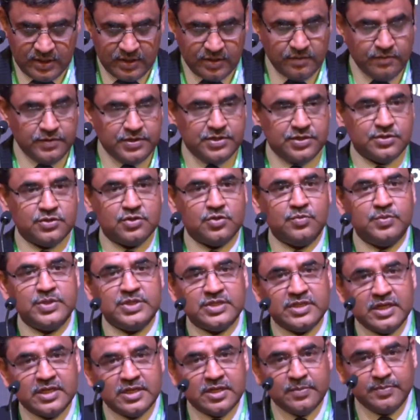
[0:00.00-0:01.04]
which is to be
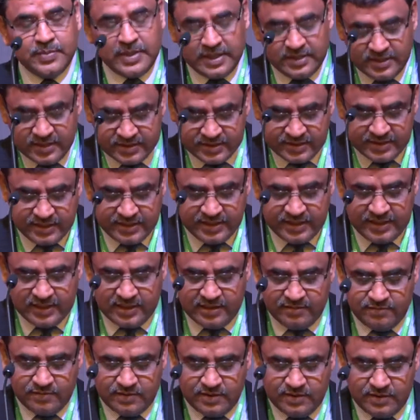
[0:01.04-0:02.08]
set up at the city
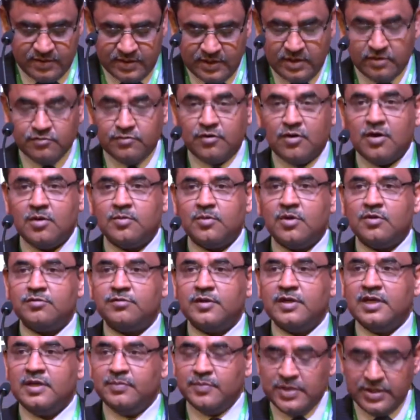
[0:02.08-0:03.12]
level in form of
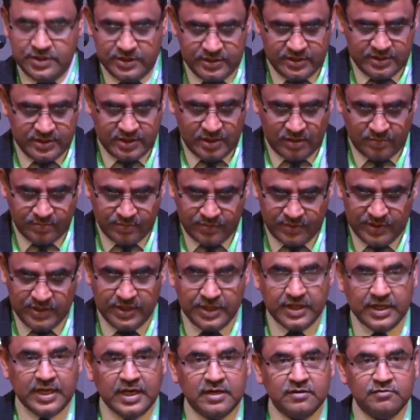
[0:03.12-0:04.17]
a limited
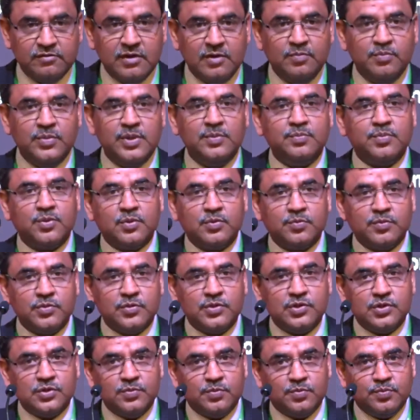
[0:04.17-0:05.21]
company and will be
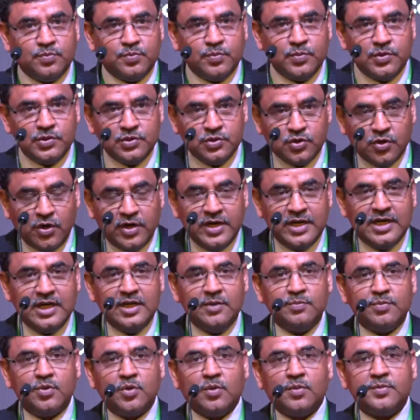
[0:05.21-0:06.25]

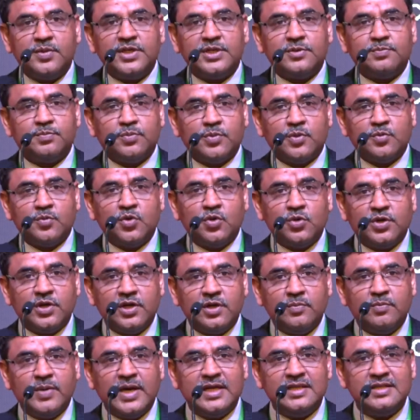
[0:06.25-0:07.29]
jointly
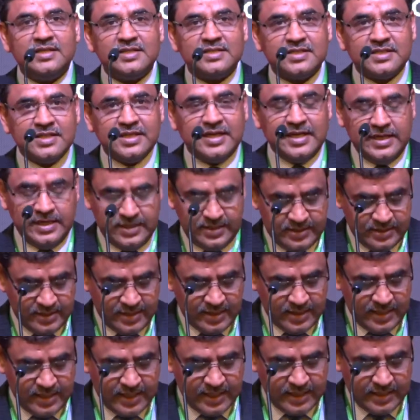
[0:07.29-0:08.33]
promoted by the state
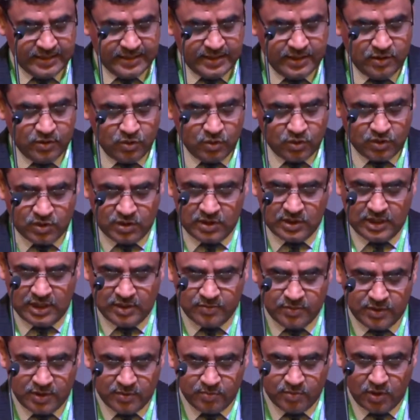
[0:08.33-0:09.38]
and the local
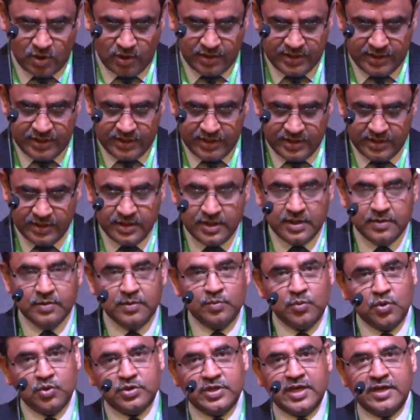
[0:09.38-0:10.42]
urban body,
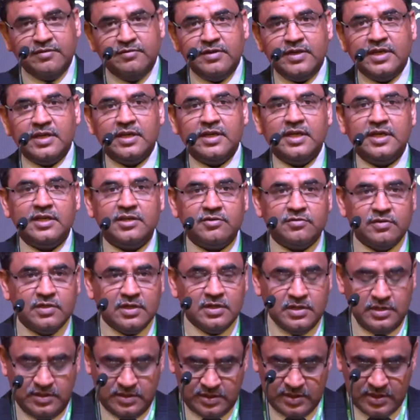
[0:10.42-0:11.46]
both having an
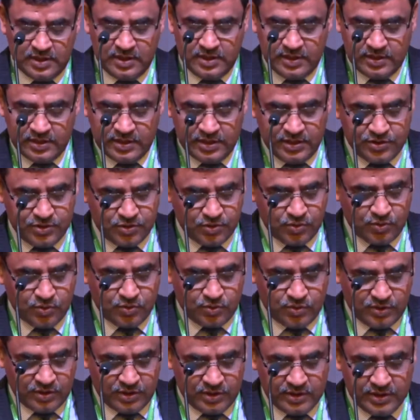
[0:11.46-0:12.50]
equal ratio
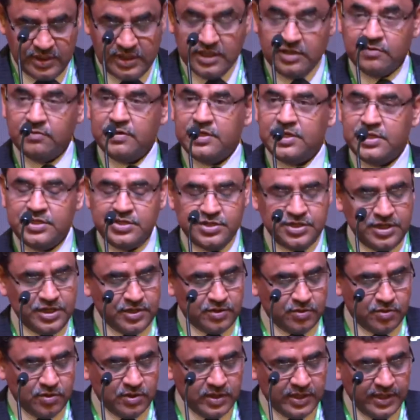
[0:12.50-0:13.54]
in the equity
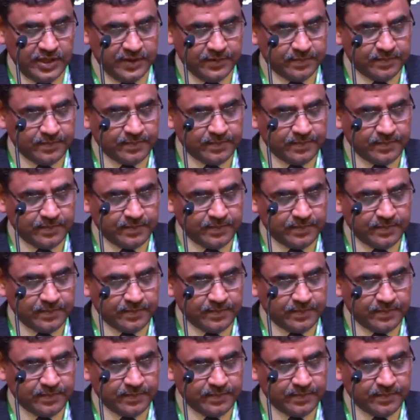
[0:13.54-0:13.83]
shareholding.